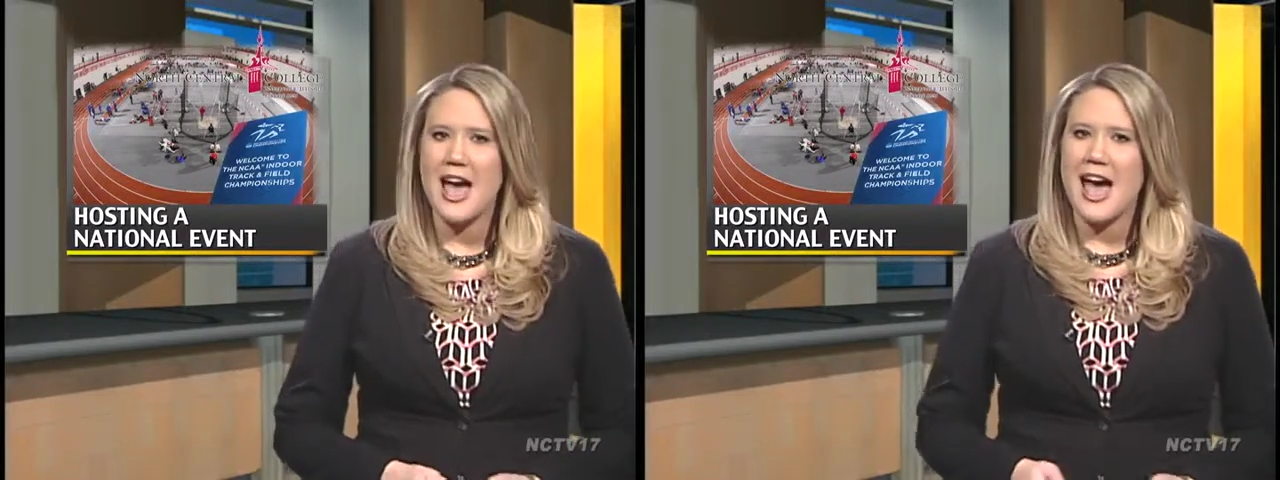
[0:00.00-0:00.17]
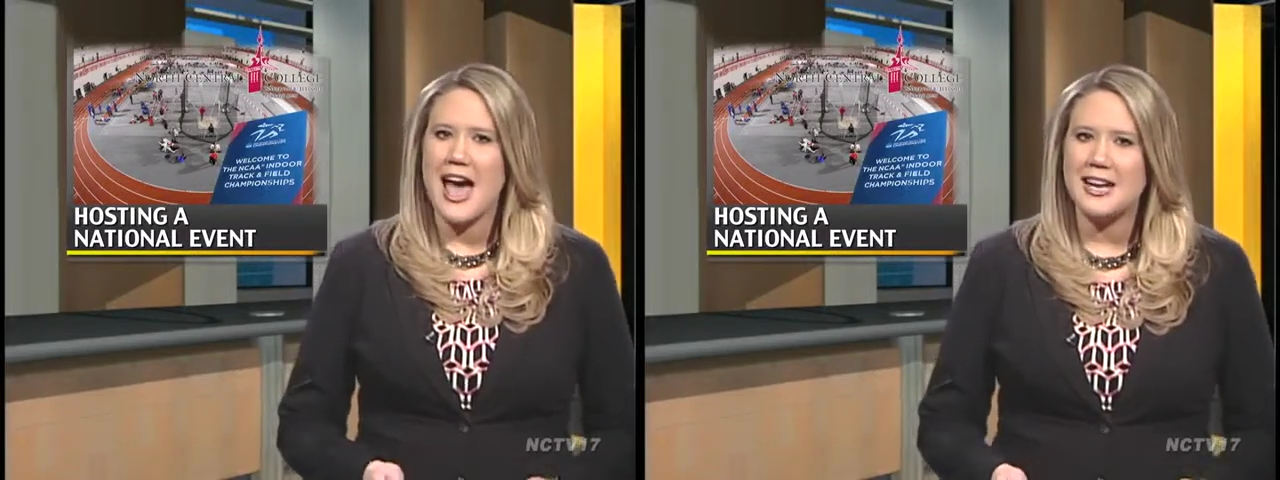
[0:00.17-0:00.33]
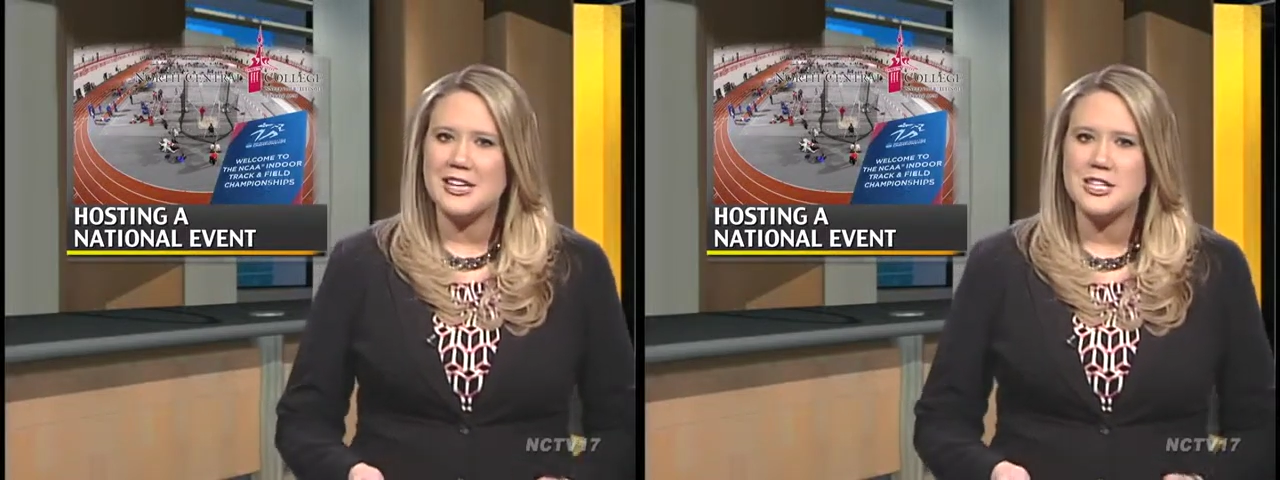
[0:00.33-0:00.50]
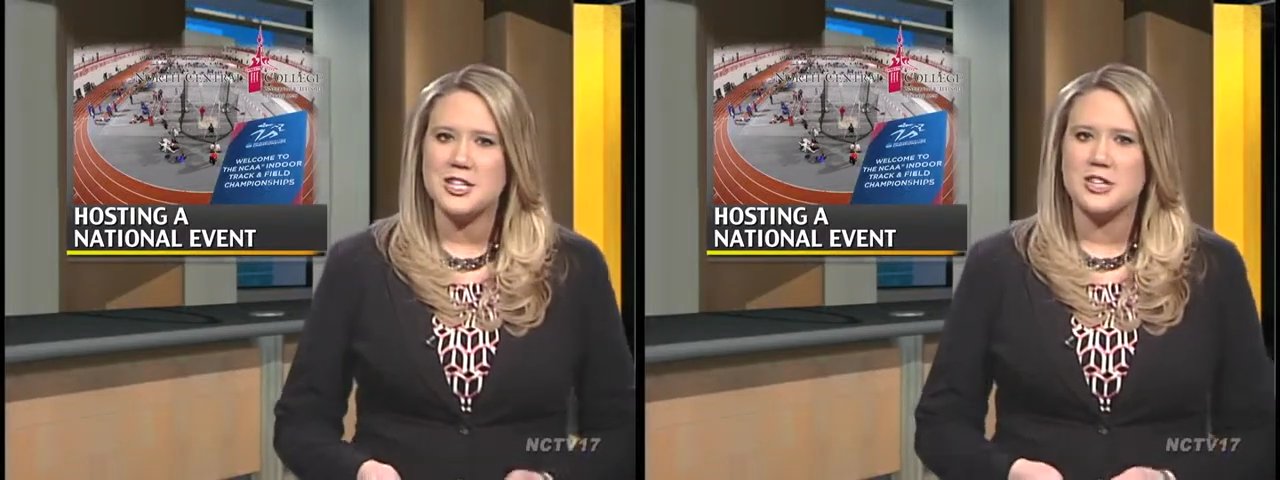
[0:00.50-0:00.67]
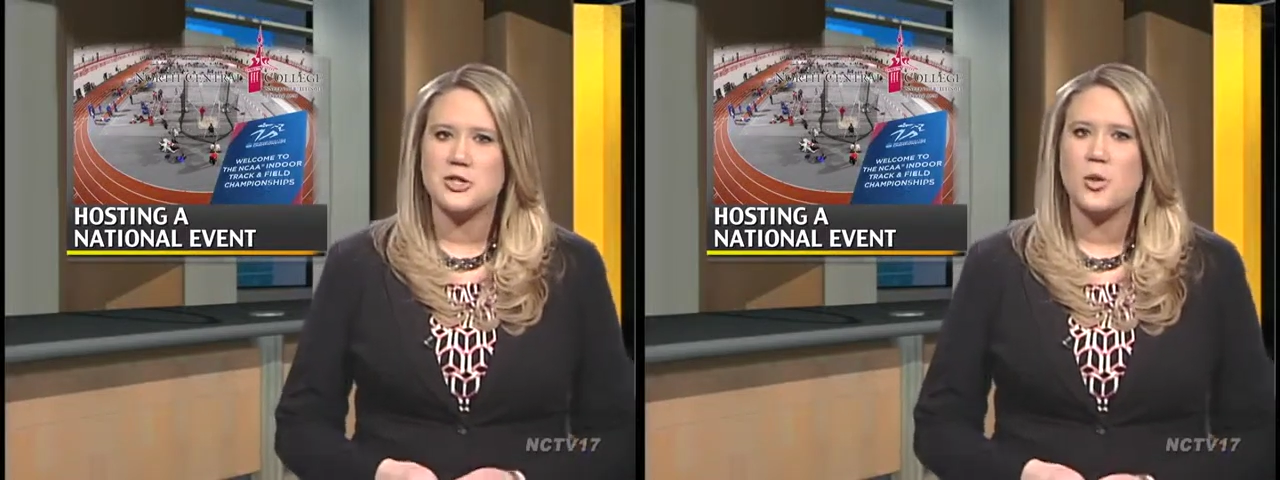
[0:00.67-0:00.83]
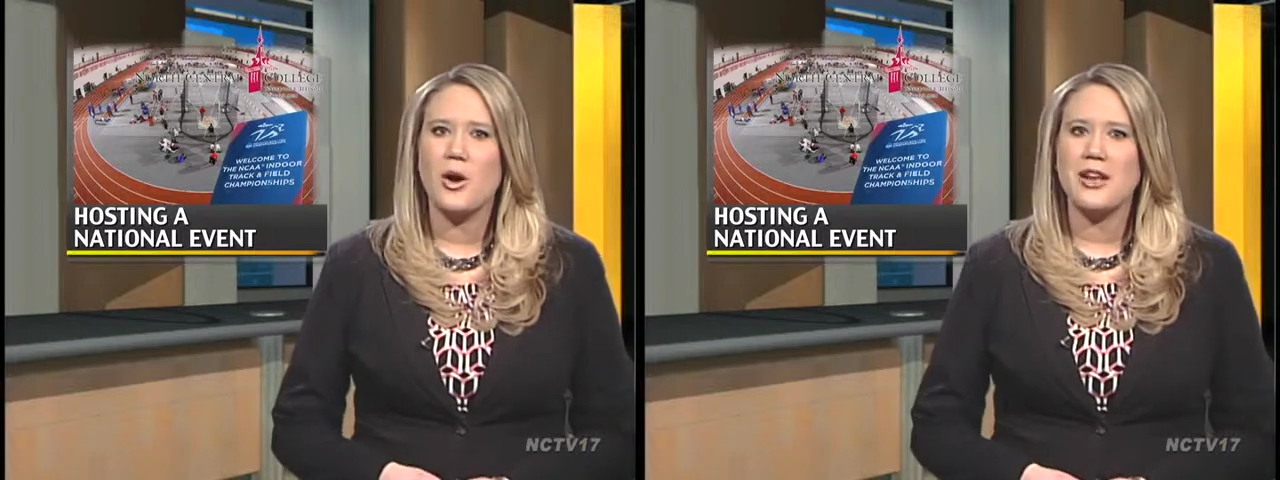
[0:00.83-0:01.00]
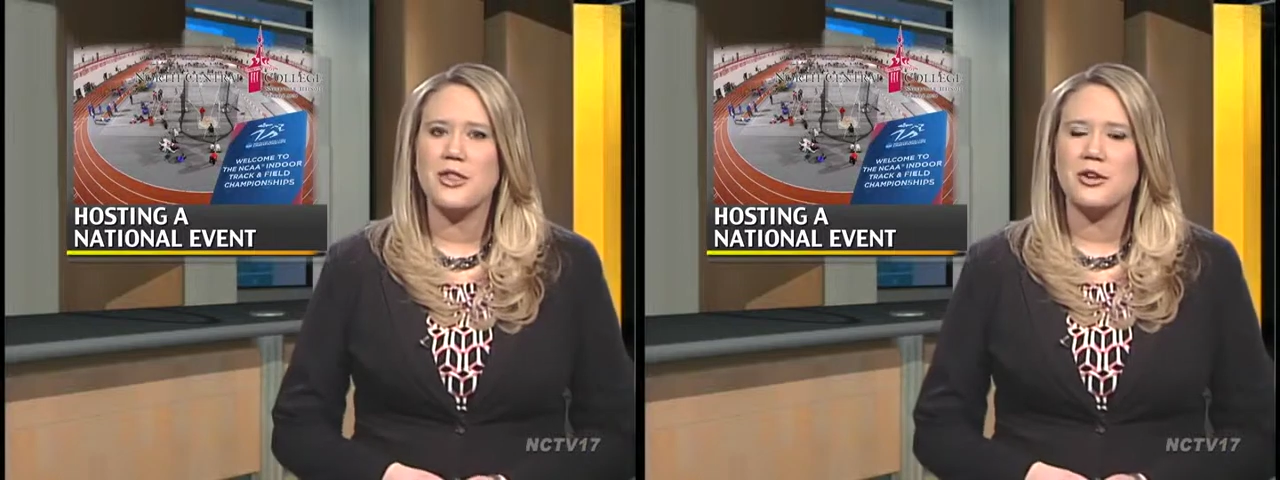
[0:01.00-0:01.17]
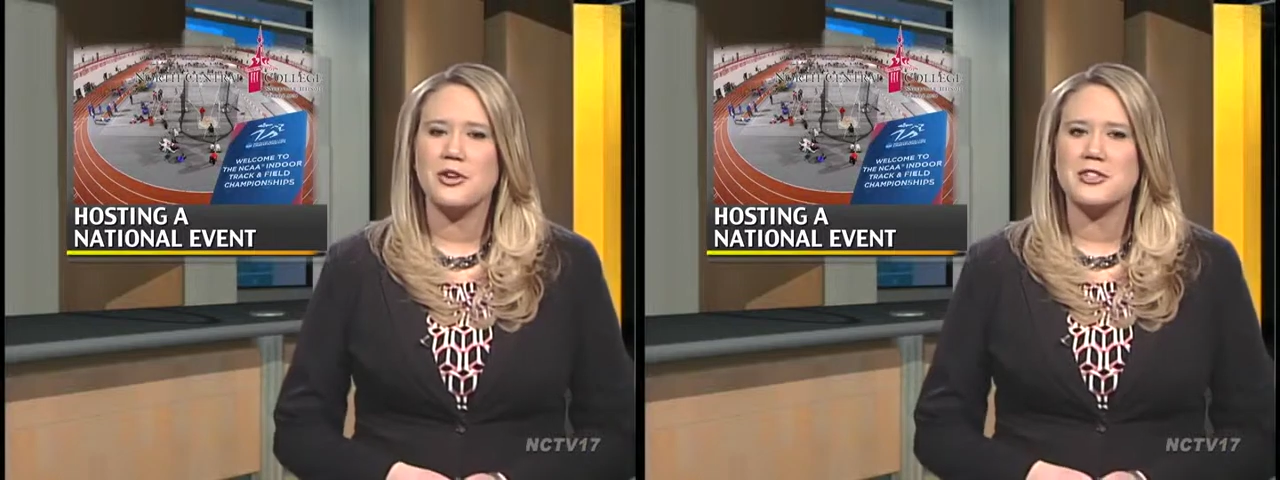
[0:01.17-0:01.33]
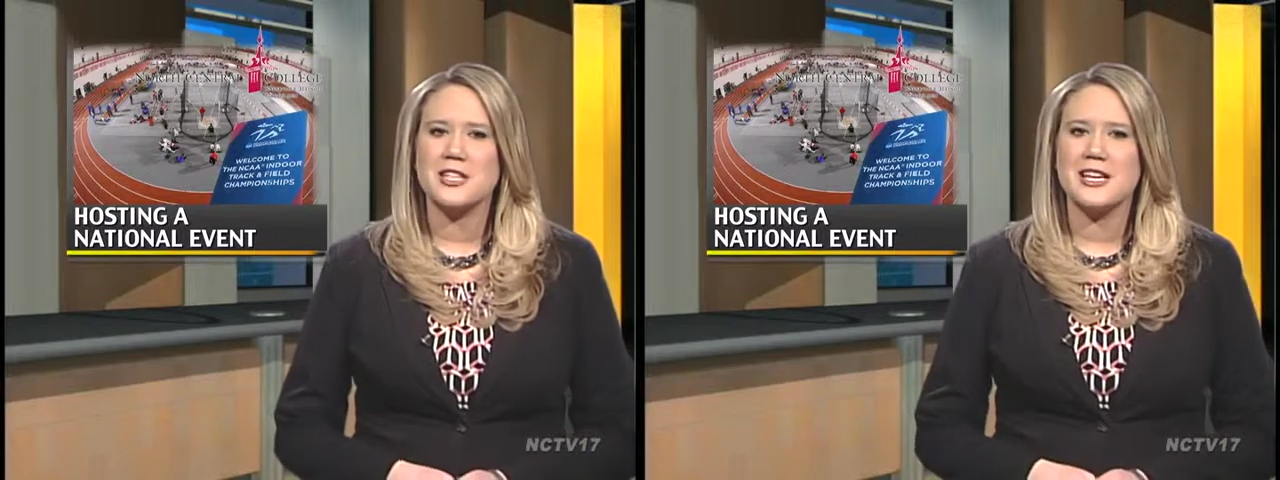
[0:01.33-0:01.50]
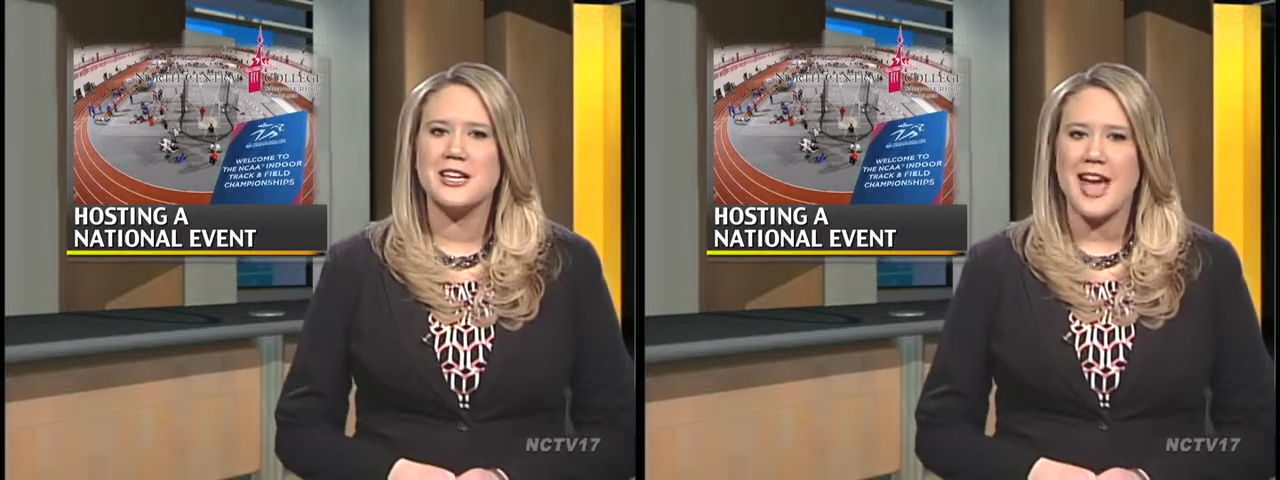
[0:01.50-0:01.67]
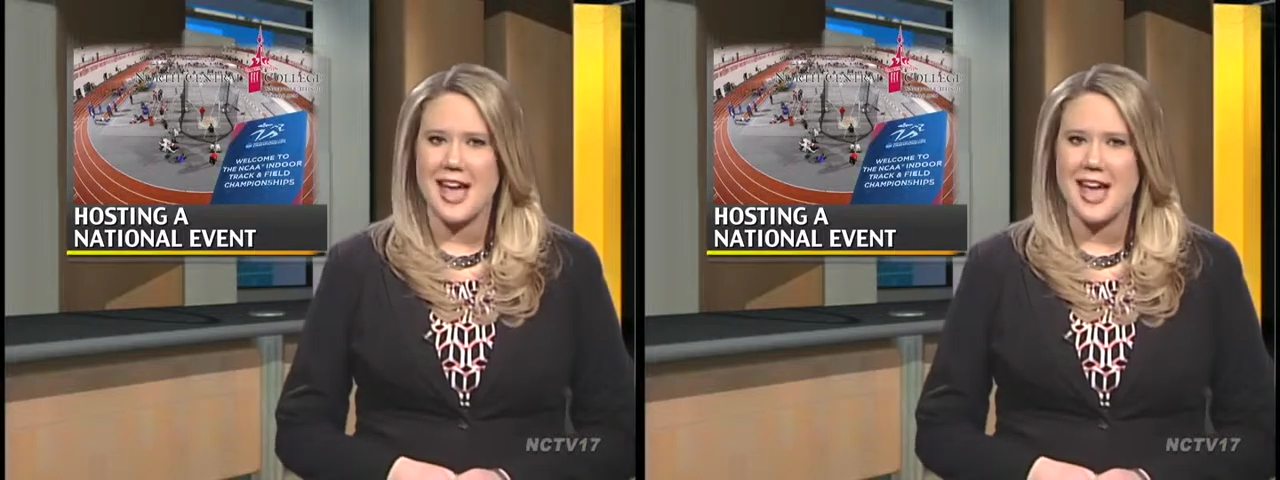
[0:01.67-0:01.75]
headed to the 2013